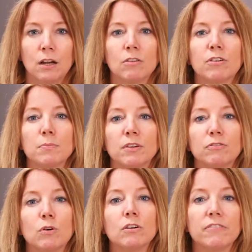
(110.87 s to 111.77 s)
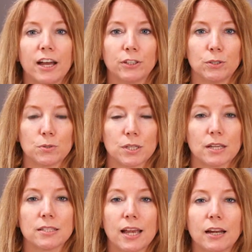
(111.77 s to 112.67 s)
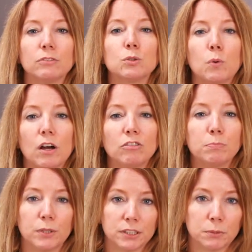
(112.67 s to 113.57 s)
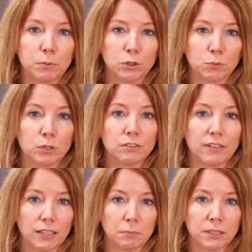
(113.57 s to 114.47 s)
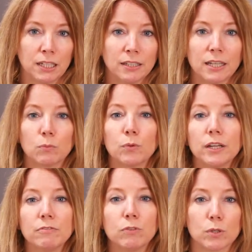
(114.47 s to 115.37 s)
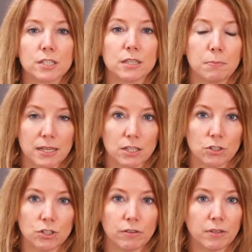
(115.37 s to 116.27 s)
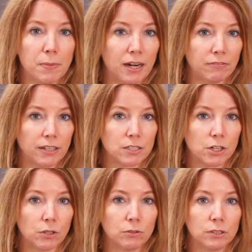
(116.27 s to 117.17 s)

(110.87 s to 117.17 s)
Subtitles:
From the 4 values, a set of 12 principles were developed that reinforce the message of the manifesto.